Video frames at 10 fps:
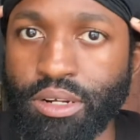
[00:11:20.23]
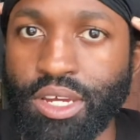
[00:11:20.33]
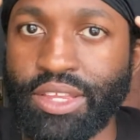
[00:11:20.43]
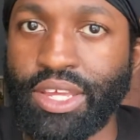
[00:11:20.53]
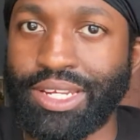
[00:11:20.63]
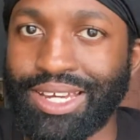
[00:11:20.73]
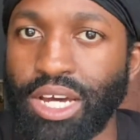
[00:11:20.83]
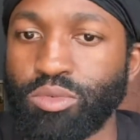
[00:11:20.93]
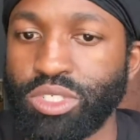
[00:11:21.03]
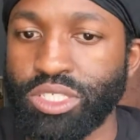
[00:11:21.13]
and that
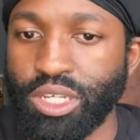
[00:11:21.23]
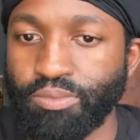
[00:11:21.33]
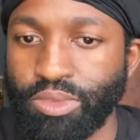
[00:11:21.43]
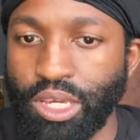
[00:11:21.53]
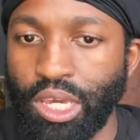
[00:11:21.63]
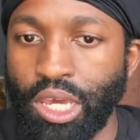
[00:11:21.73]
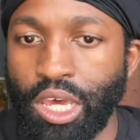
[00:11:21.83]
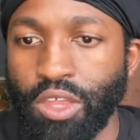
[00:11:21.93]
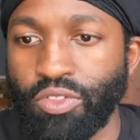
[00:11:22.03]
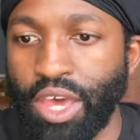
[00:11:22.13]
God was something
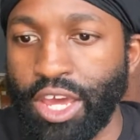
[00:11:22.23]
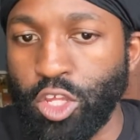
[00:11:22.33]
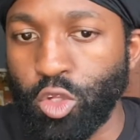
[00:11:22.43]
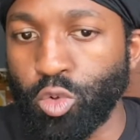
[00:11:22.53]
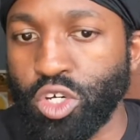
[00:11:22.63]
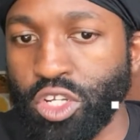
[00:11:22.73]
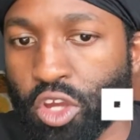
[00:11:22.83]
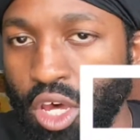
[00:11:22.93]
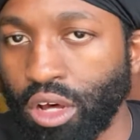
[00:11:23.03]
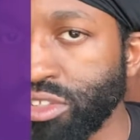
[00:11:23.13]
that you could
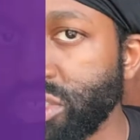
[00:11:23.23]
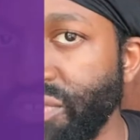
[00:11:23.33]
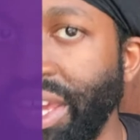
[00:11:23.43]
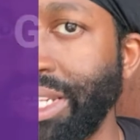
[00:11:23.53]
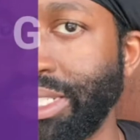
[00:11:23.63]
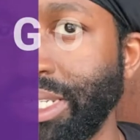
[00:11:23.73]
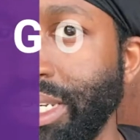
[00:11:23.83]
cultivate,